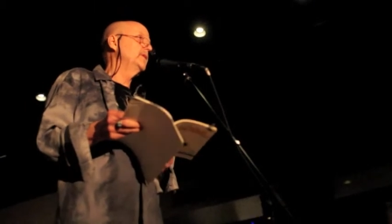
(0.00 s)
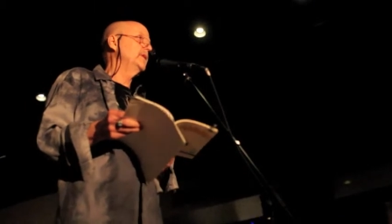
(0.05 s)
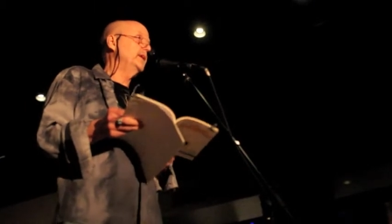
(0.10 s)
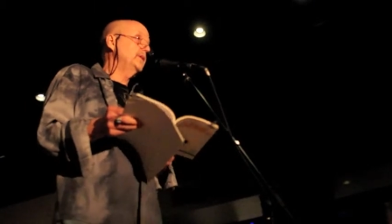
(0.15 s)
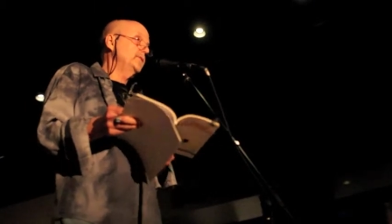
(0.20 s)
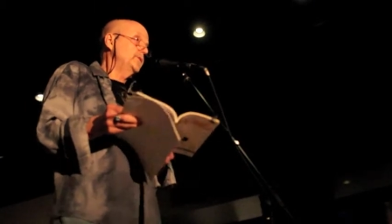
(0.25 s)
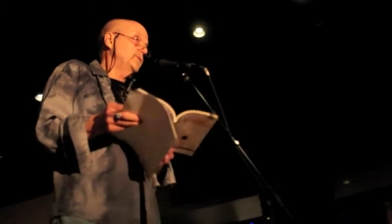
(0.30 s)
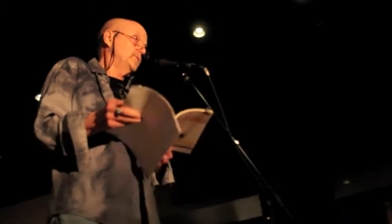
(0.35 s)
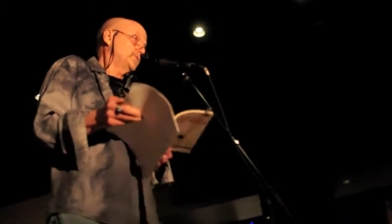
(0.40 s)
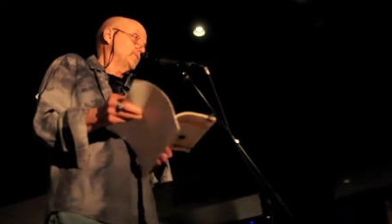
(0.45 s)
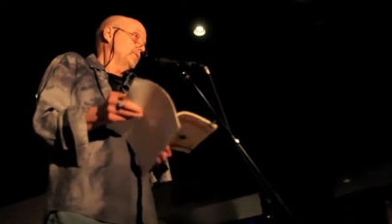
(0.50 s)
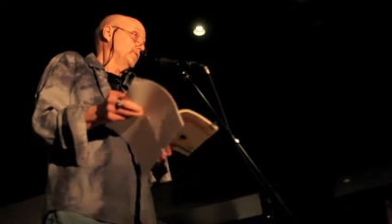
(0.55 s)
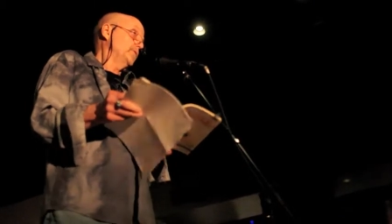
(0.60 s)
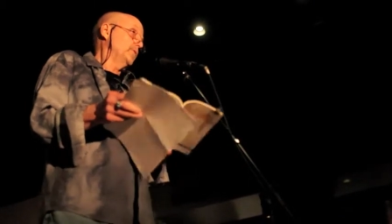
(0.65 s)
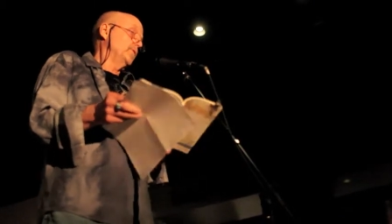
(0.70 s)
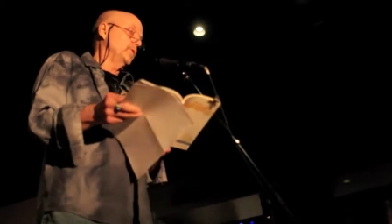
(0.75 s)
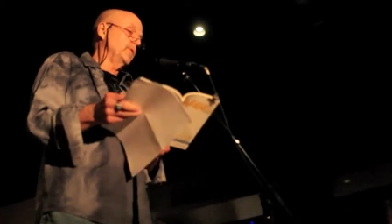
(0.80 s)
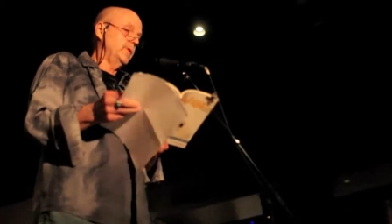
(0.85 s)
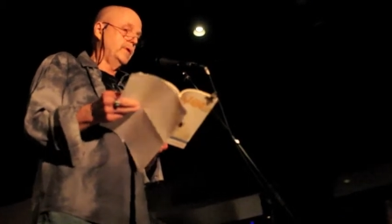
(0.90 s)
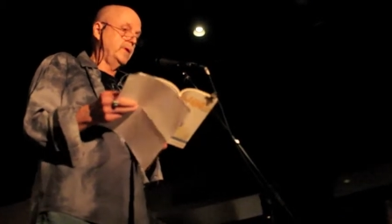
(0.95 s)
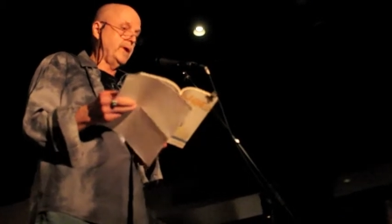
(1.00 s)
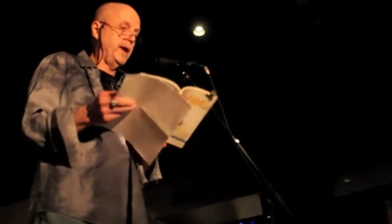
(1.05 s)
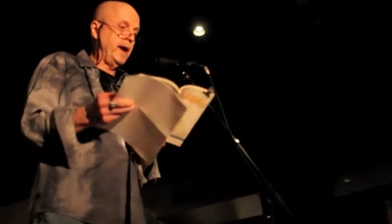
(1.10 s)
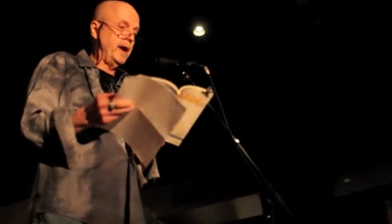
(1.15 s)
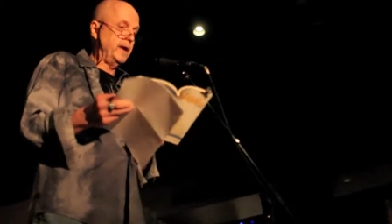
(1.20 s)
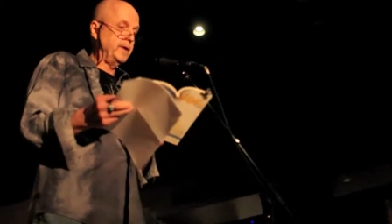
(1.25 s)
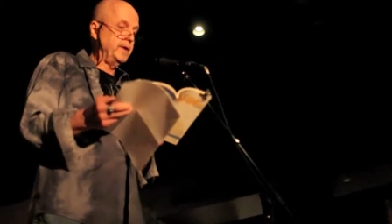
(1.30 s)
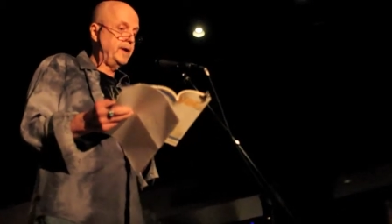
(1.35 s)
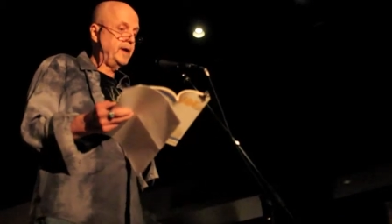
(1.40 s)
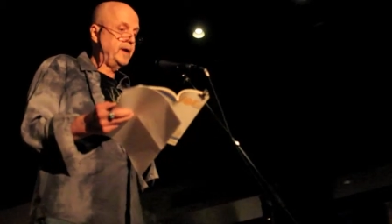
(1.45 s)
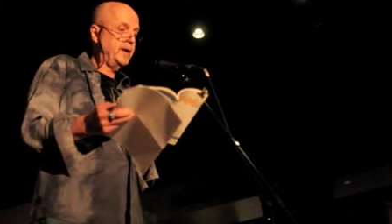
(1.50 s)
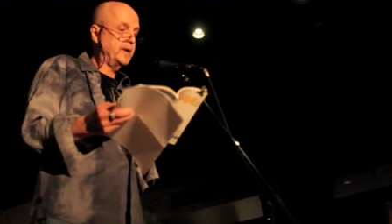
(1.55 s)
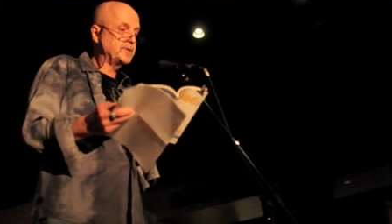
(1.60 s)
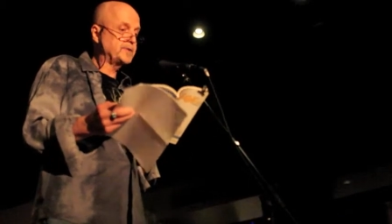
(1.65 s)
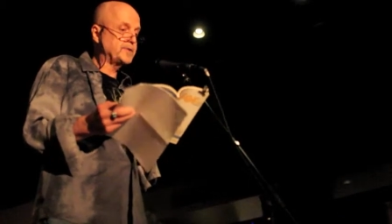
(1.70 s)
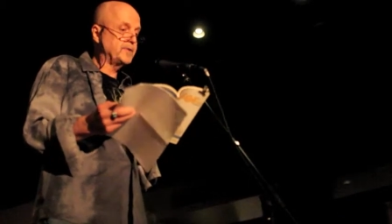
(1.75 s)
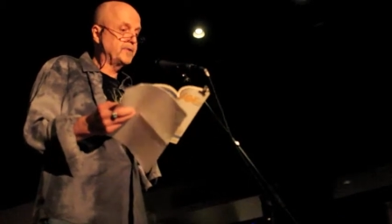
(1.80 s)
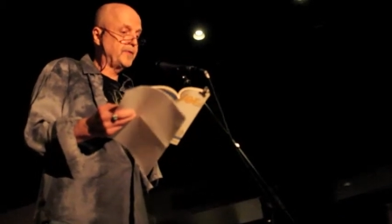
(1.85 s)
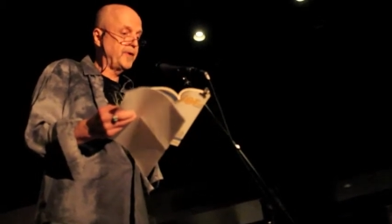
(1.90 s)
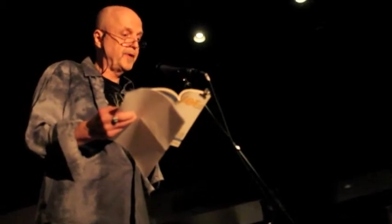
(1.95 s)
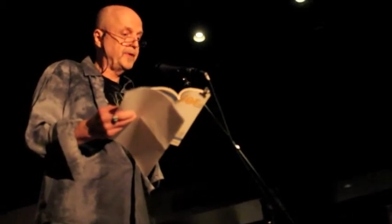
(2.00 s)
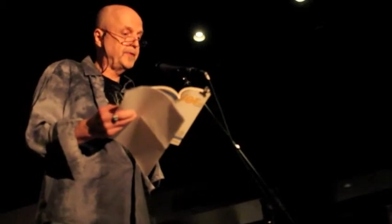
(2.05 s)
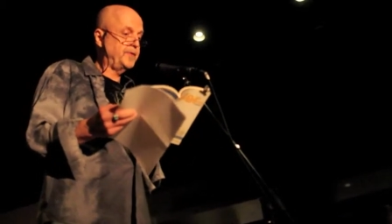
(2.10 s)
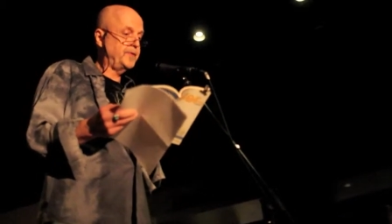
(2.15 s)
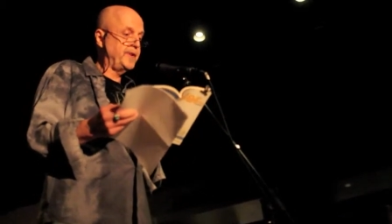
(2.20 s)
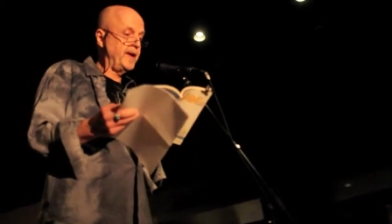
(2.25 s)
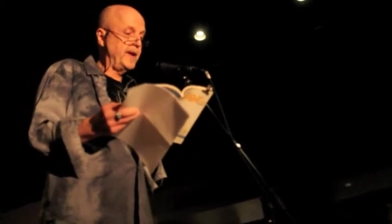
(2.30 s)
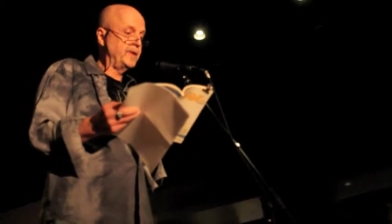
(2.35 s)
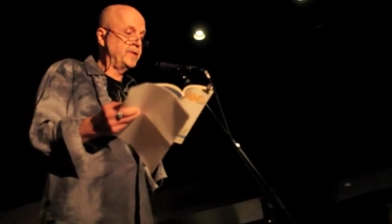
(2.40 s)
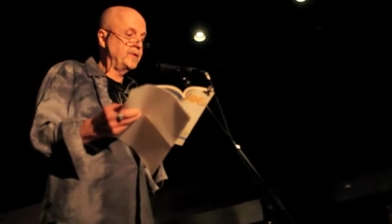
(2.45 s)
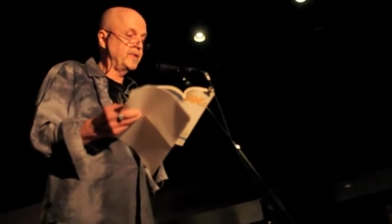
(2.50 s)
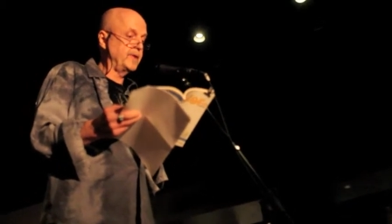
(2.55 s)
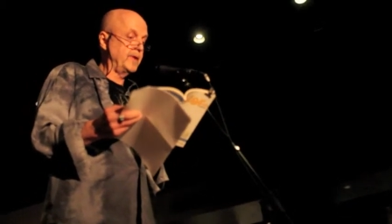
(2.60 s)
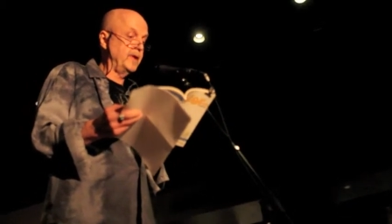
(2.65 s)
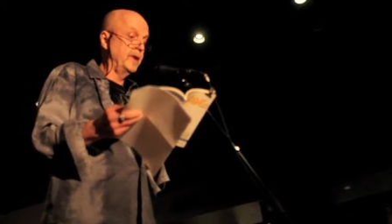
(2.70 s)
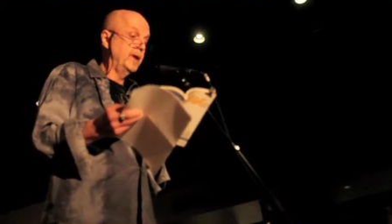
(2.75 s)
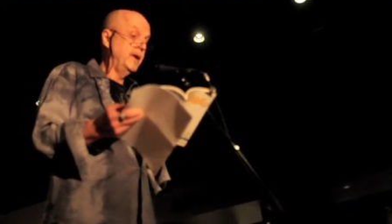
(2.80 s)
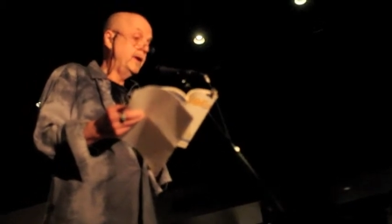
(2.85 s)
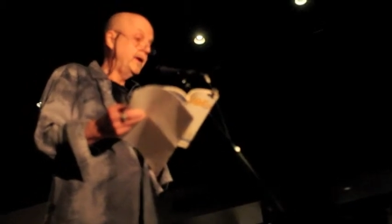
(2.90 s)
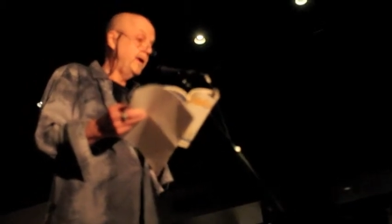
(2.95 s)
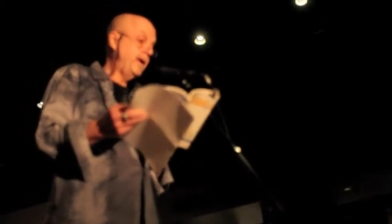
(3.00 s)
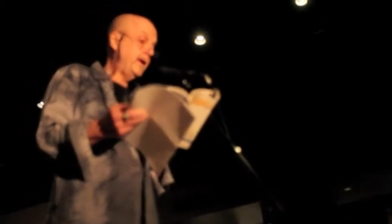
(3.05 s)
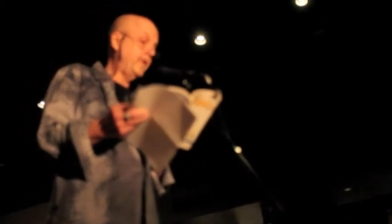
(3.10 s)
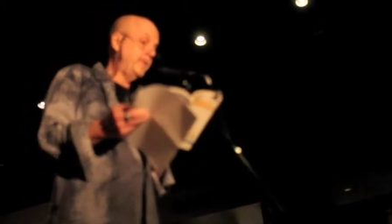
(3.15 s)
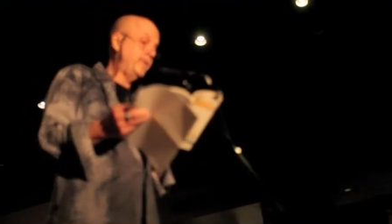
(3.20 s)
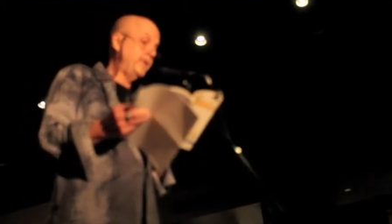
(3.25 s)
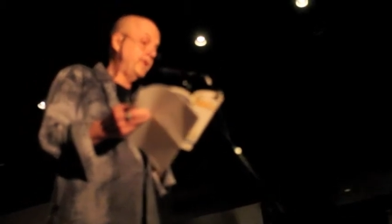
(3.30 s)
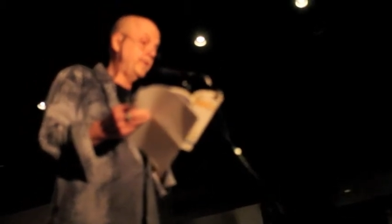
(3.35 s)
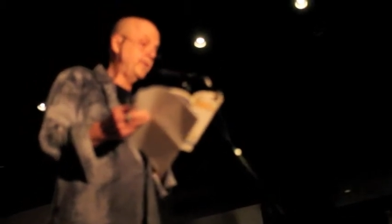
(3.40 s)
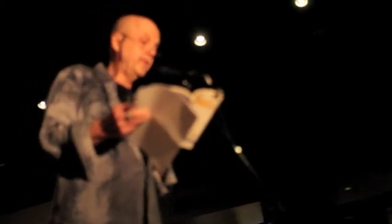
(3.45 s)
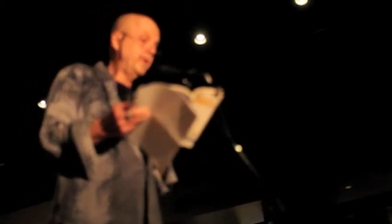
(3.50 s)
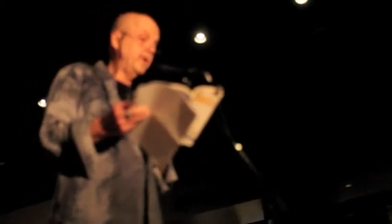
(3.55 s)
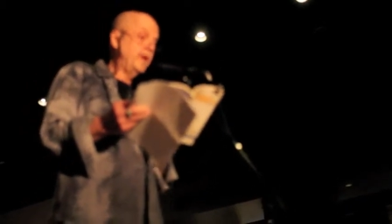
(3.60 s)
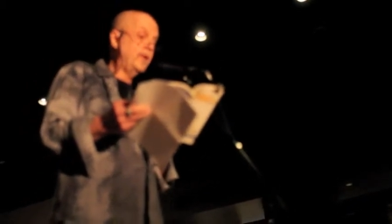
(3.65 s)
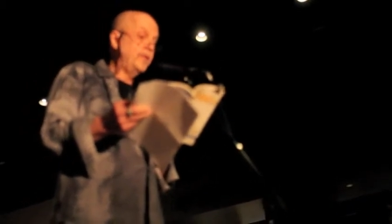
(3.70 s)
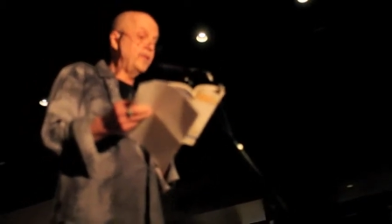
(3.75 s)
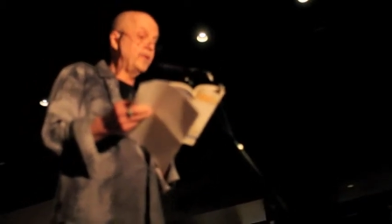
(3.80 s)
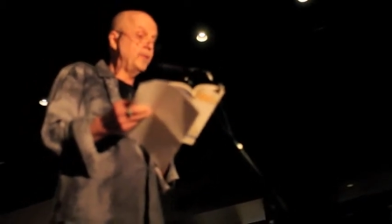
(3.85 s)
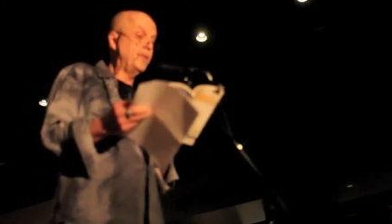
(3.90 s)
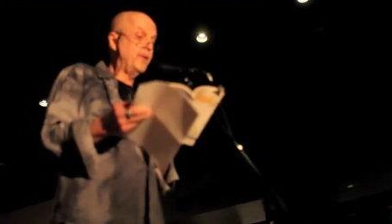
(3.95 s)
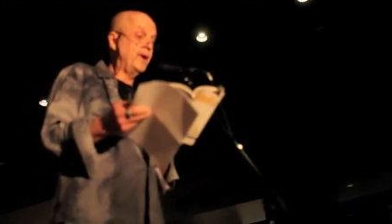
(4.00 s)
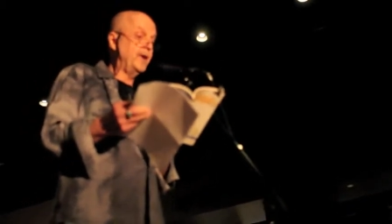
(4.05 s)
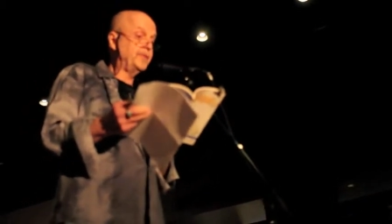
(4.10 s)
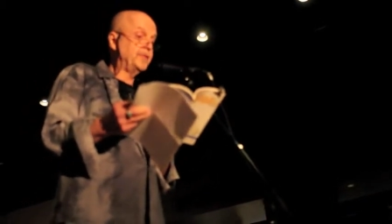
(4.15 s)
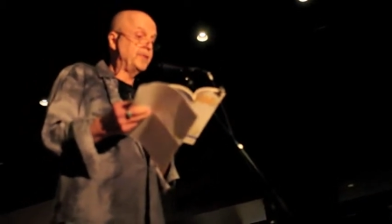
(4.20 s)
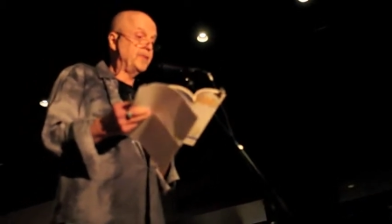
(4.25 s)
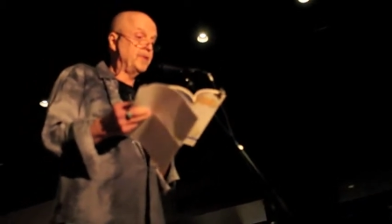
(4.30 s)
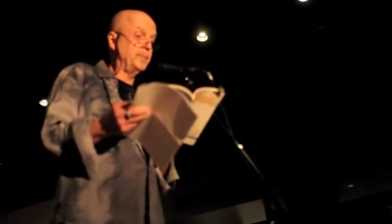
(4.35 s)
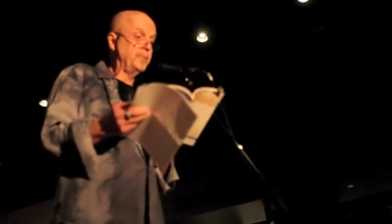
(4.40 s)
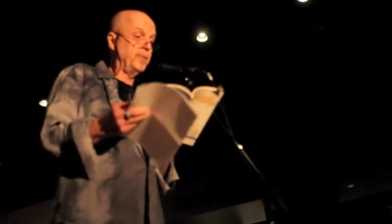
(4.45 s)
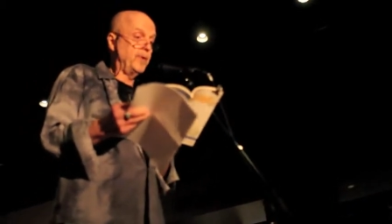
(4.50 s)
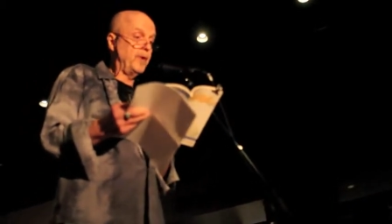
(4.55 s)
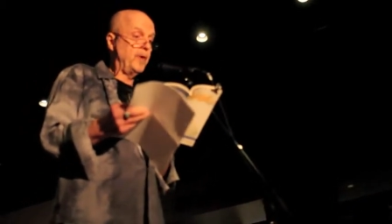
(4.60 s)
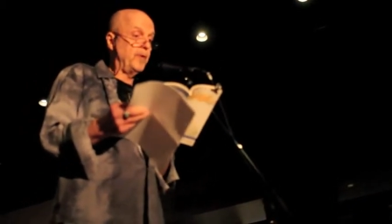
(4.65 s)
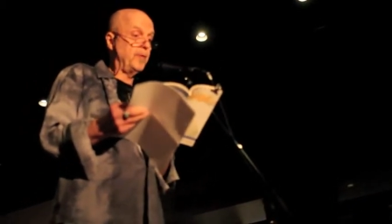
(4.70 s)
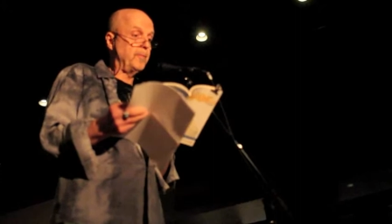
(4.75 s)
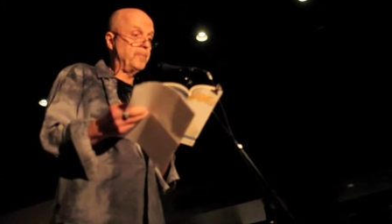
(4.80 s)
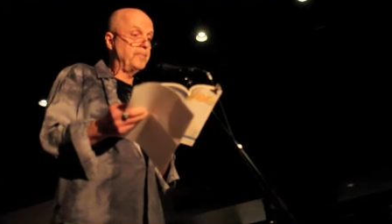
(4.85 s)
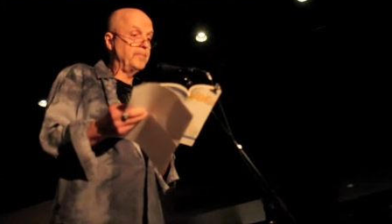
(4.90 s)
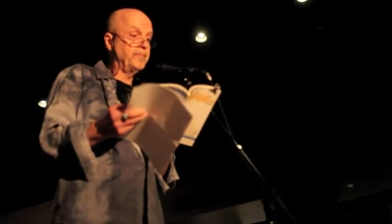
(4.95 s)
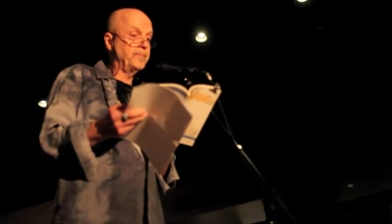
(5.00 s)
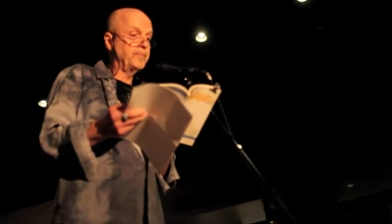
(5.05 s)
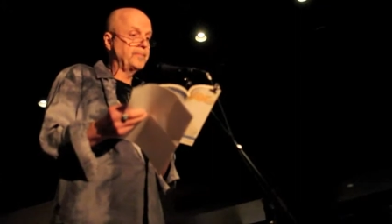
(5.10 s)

is true, and here's the first stanza, and then the rest of the poem.